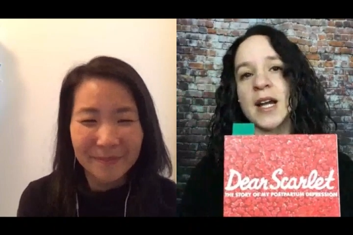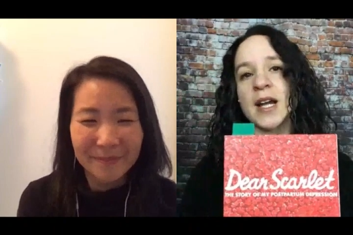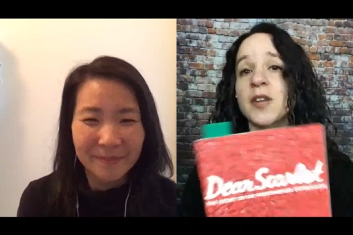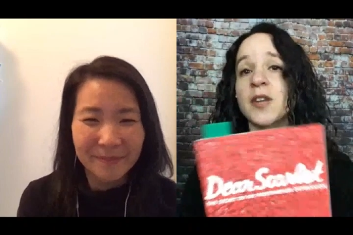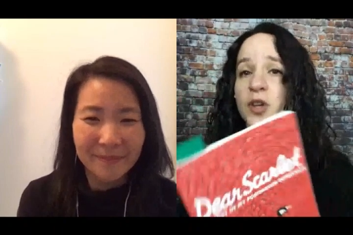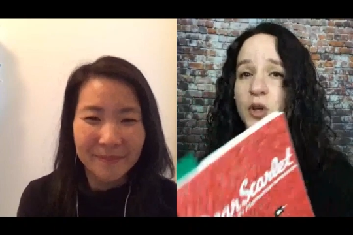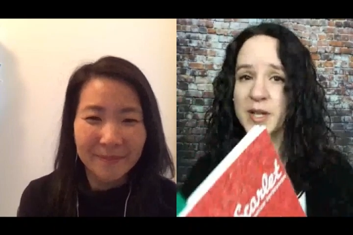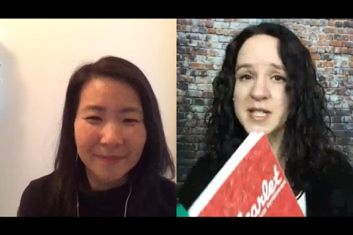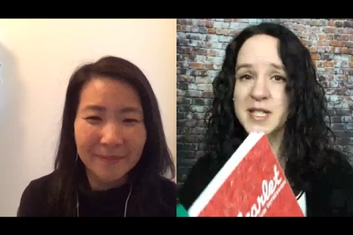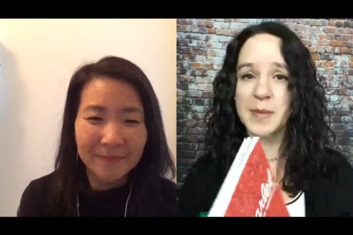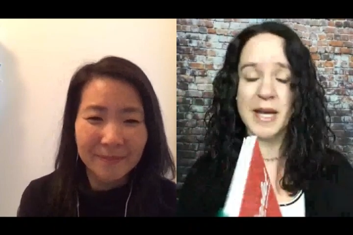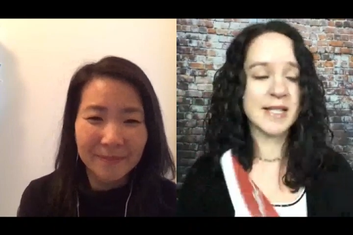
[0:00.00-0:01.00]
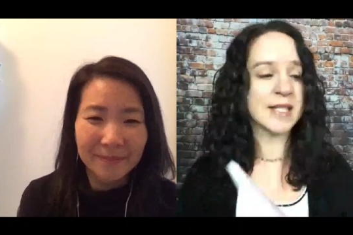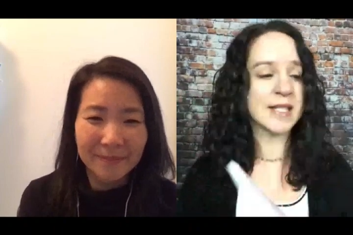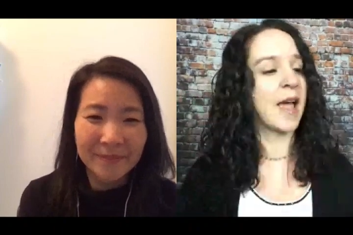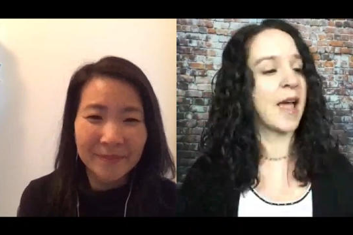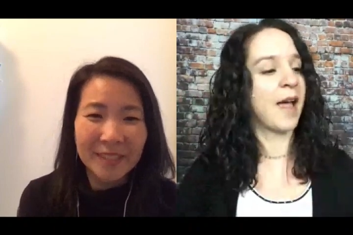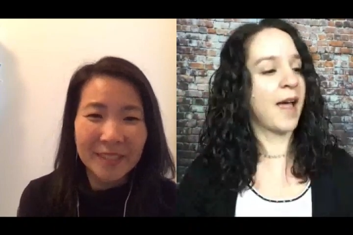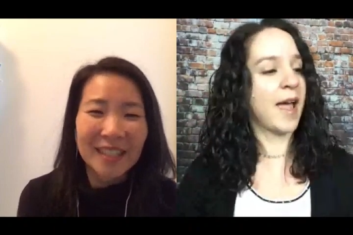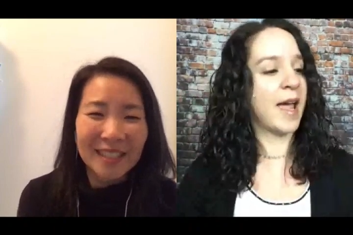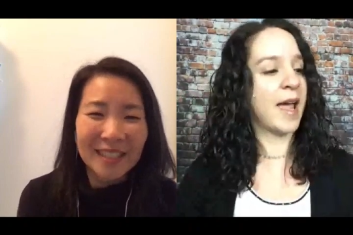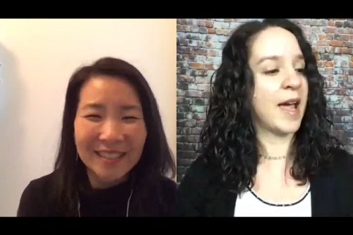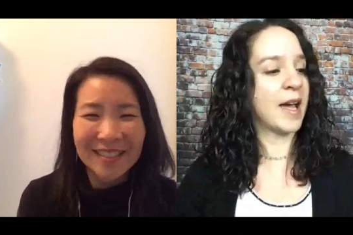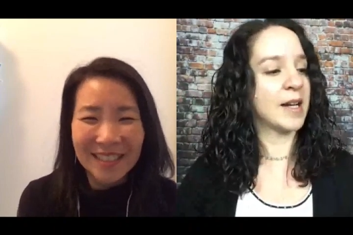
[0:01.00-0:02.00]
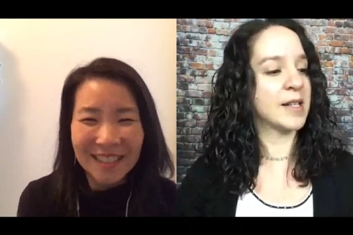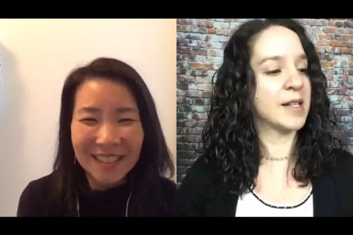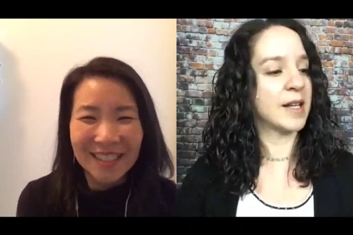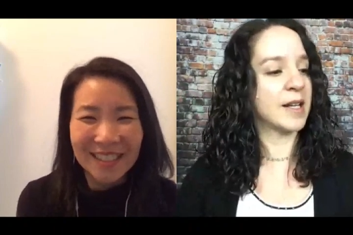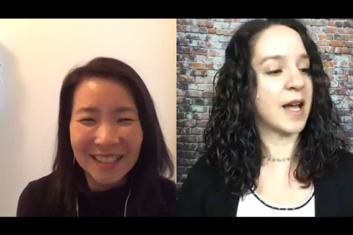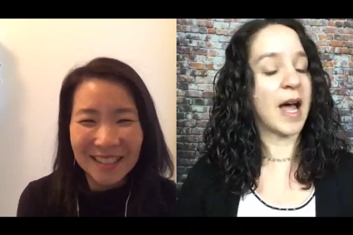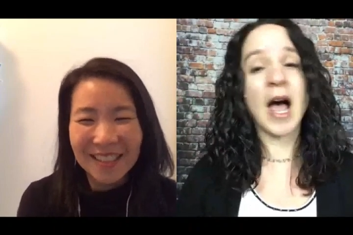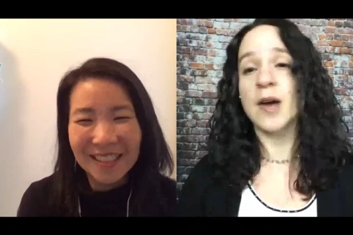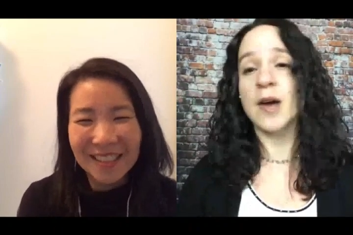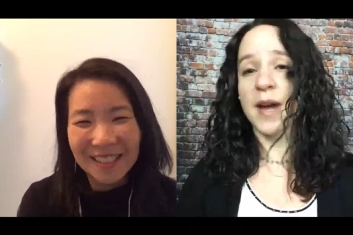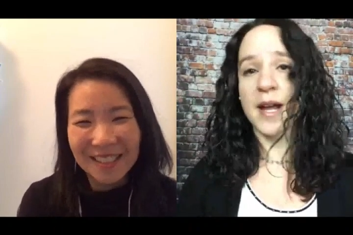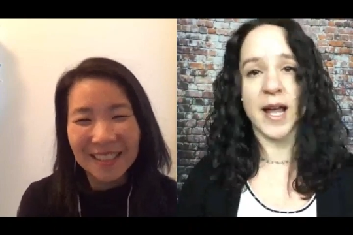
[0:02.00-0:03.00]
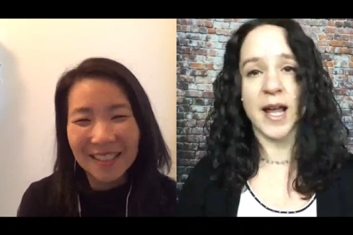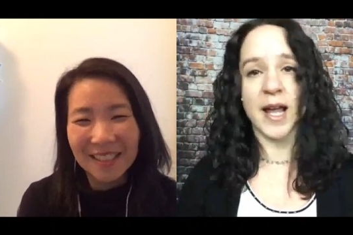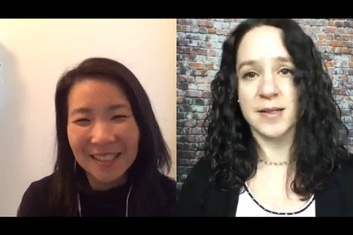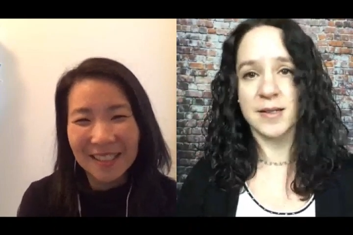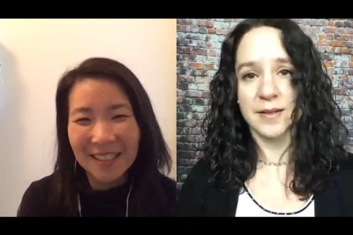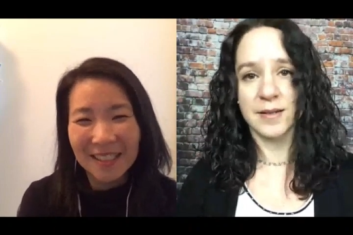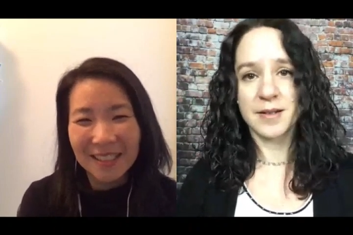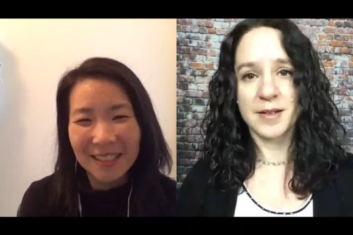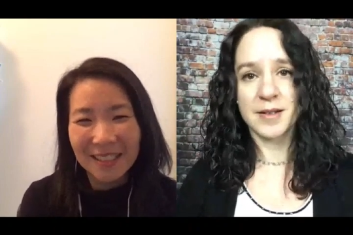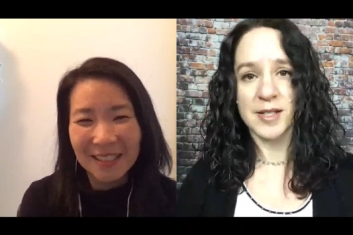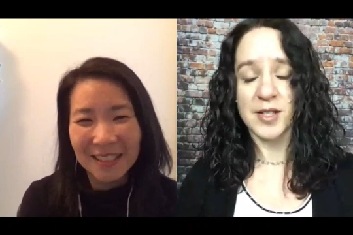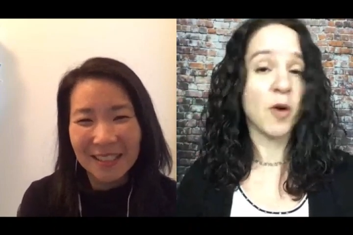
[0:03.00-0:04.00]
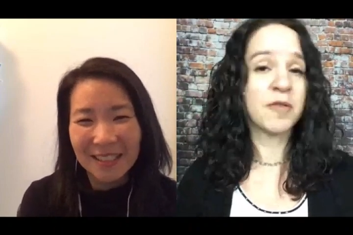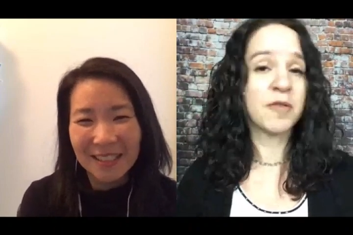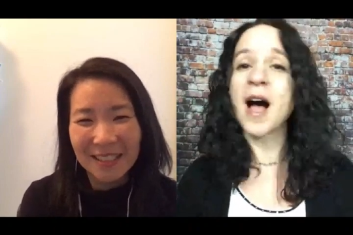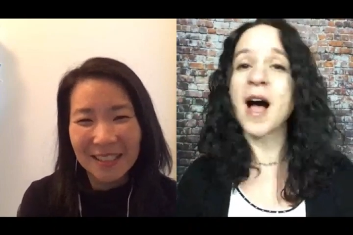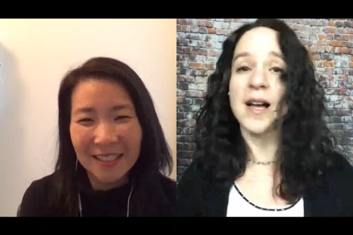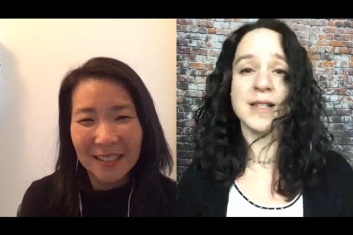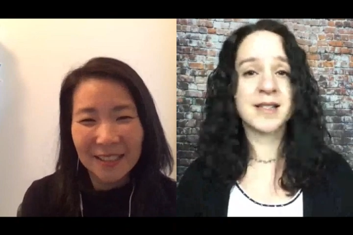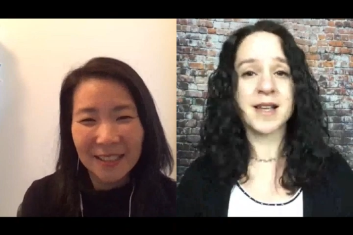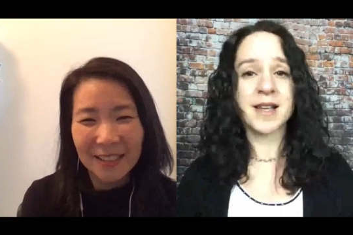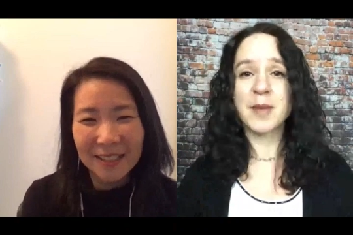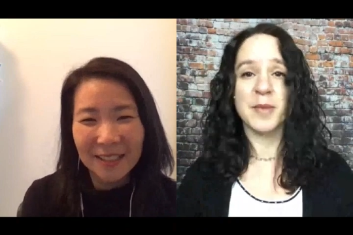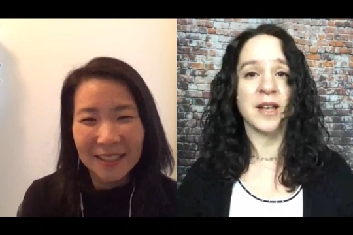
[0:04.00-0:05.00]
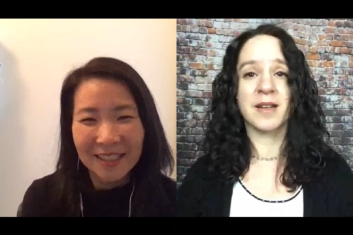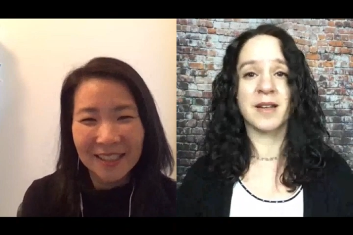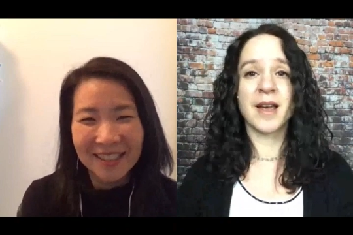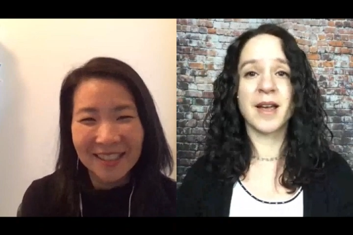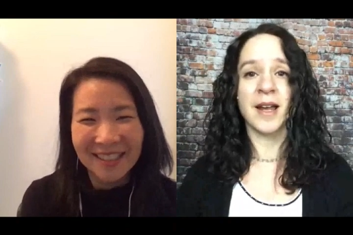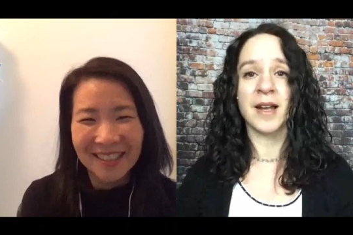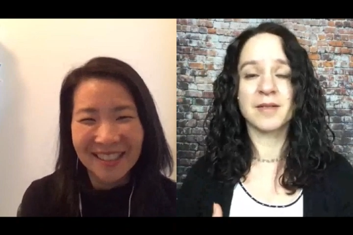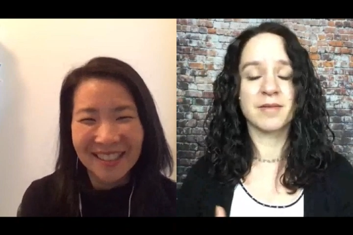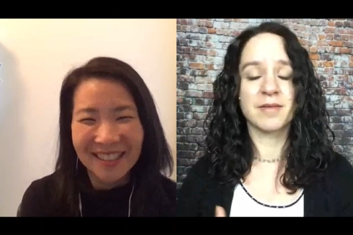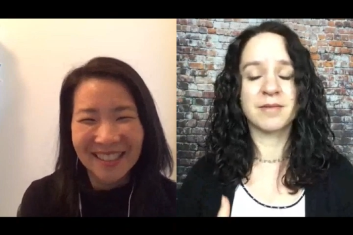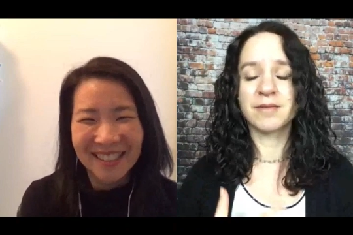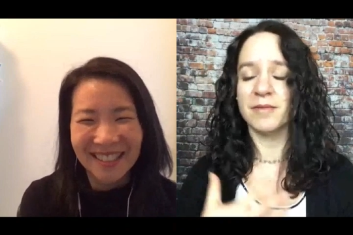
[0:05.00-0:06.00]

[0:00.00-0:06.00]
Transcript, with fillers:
Speaker 1: I got it for Christmas and I read it so fast. I mean, and